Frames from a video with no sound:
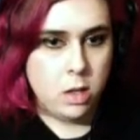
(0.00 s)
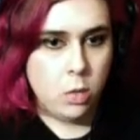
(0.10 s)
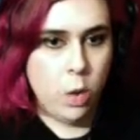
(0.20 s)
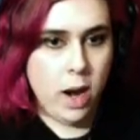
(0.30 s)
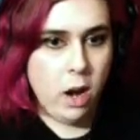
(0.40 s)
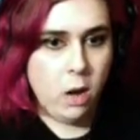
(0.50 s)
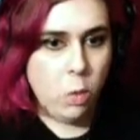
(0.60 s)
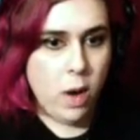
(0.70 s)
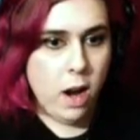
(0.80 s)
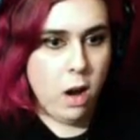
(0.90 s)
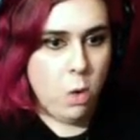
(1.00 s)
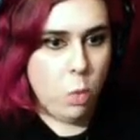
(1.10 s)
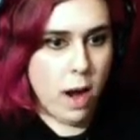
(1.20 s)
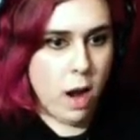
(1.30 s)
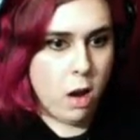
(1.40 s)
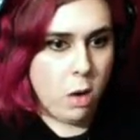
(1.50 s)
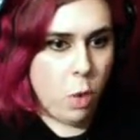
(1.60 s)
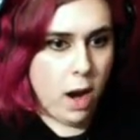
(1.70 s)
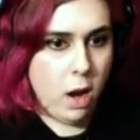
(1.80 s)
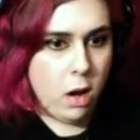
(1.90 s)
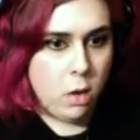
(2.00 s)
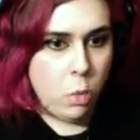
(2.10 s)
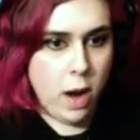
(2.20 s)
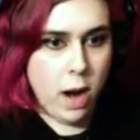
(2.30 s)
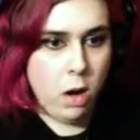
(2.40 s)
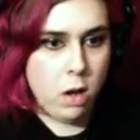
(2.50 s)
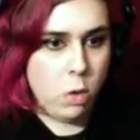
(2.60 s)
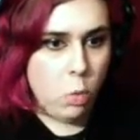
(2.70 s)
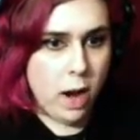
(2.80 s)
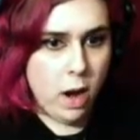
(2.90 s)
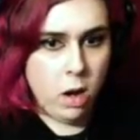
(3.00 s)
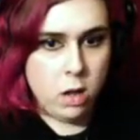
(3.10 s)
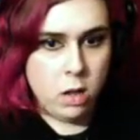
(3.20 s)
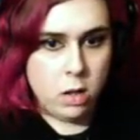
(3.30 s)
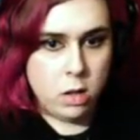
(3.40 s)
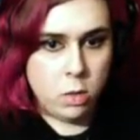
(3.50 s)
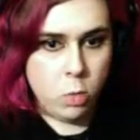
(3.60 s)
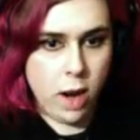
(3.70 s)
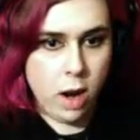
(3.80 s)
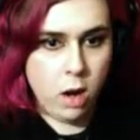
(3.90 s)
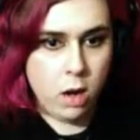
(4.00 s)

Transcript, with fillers: Where? Where? Where? Where? Where? Where? Where?